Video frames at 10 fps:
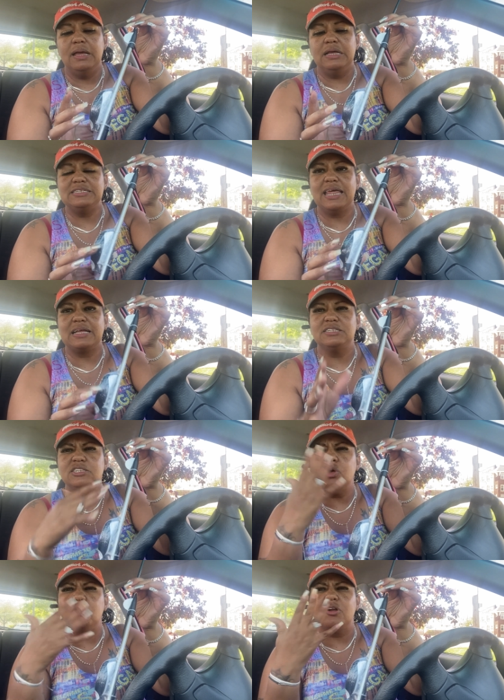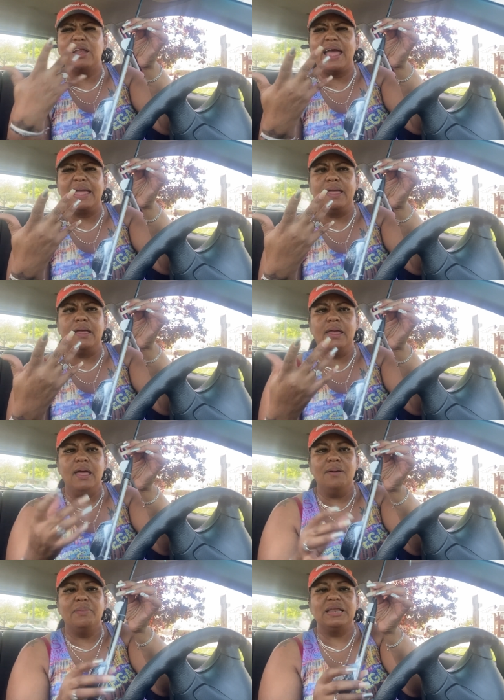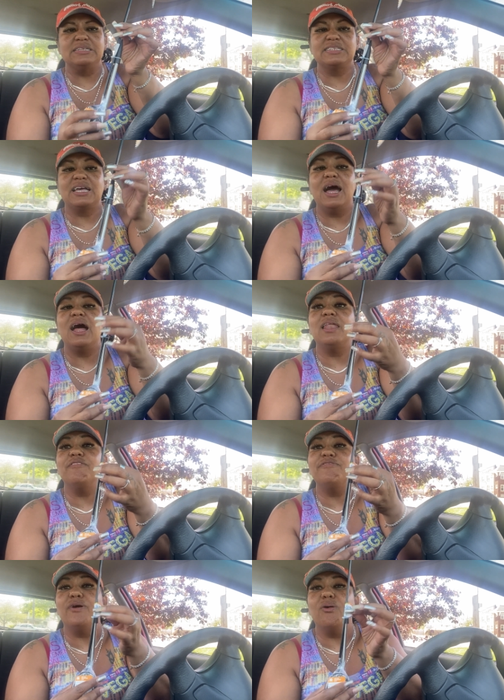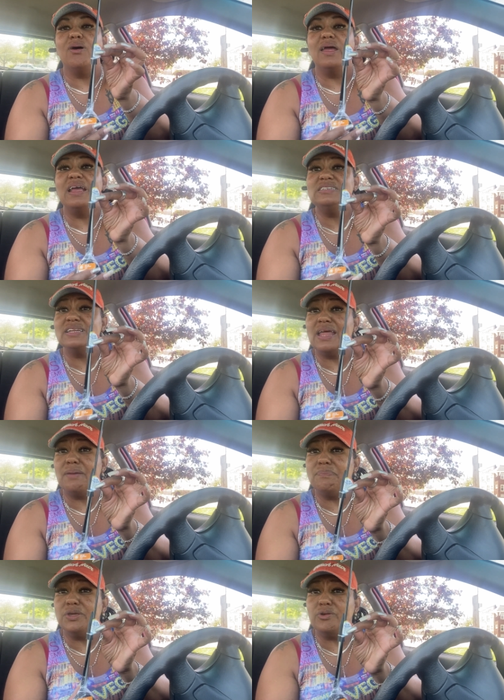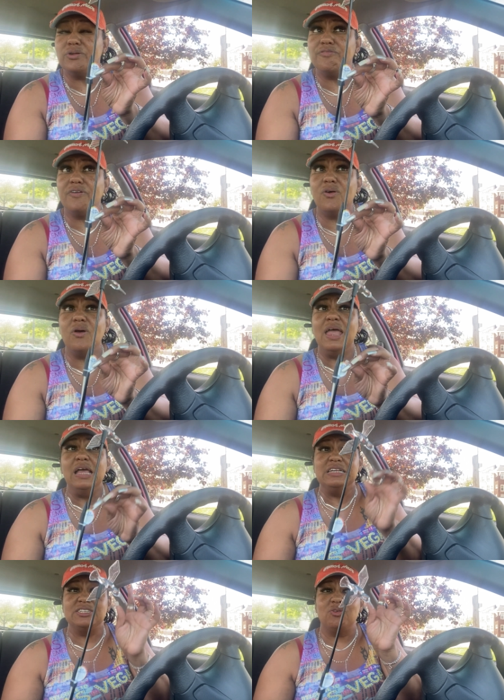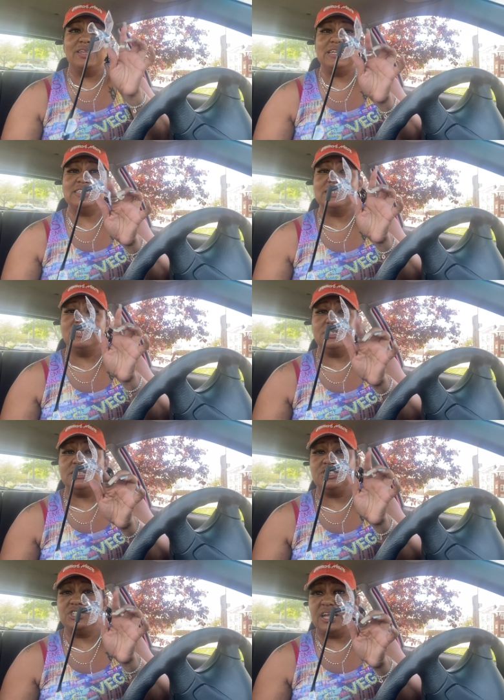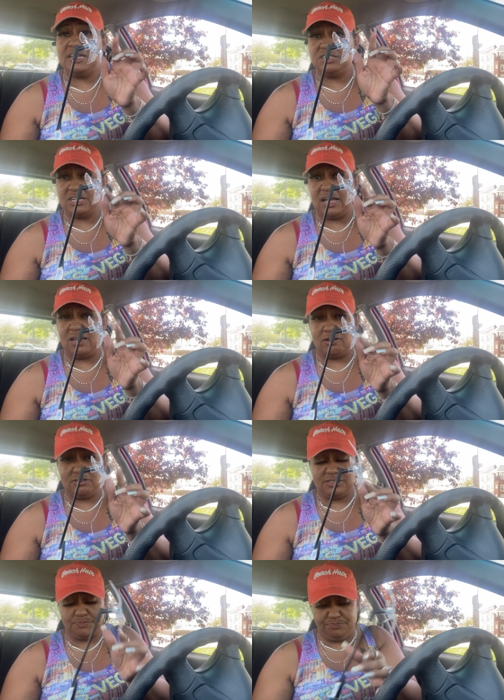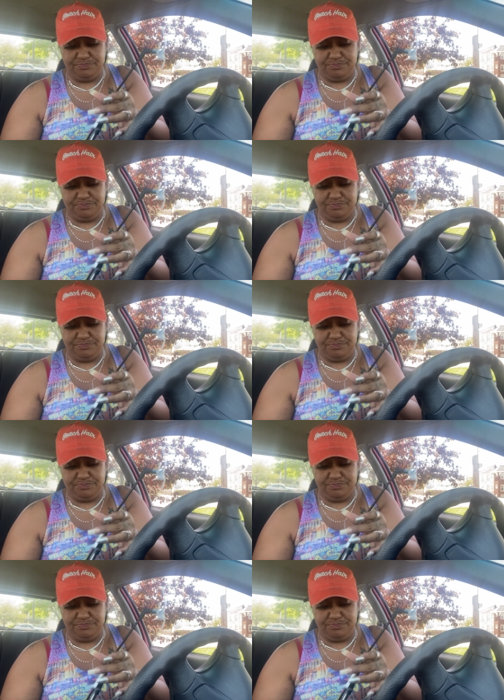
it's like a solar light but it's colorful isn't that beautiful so this just change colors